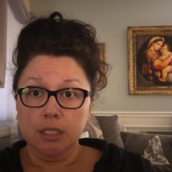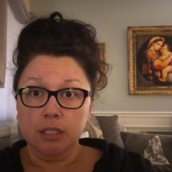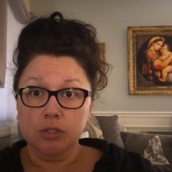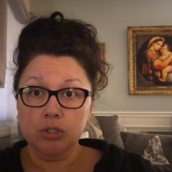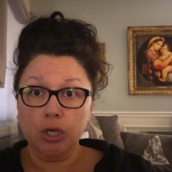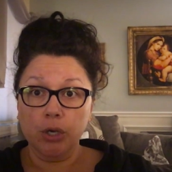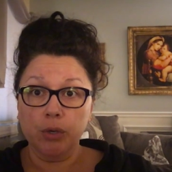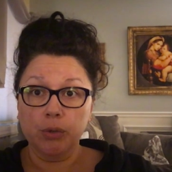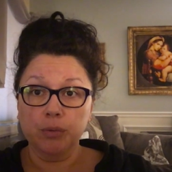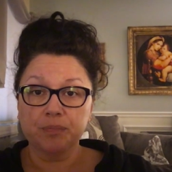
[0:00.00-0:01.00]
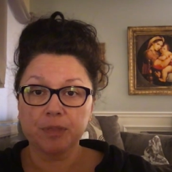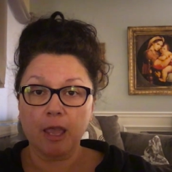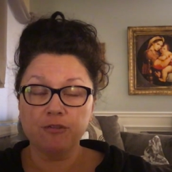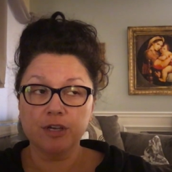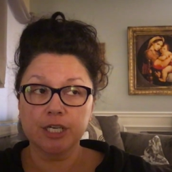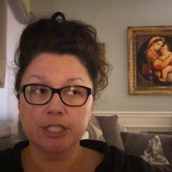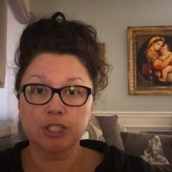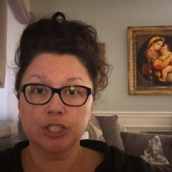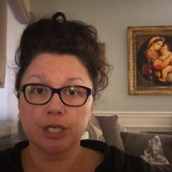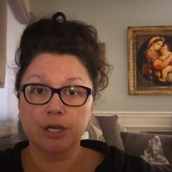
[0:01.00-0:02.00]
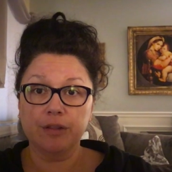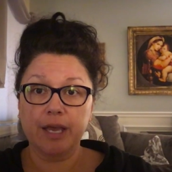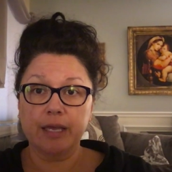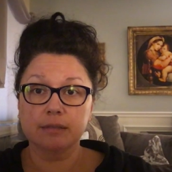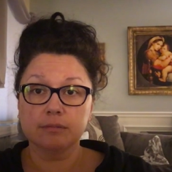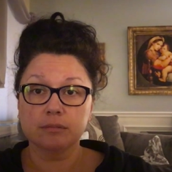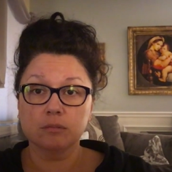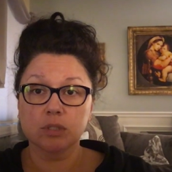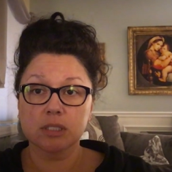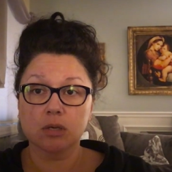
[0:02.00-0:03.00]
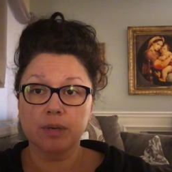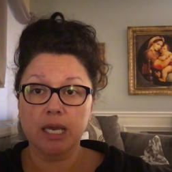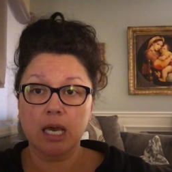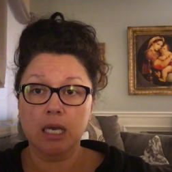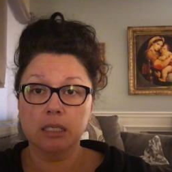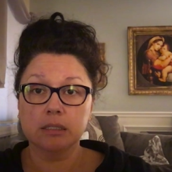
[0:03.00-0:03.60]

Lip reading: So I figured I'd just share all that and what's going on,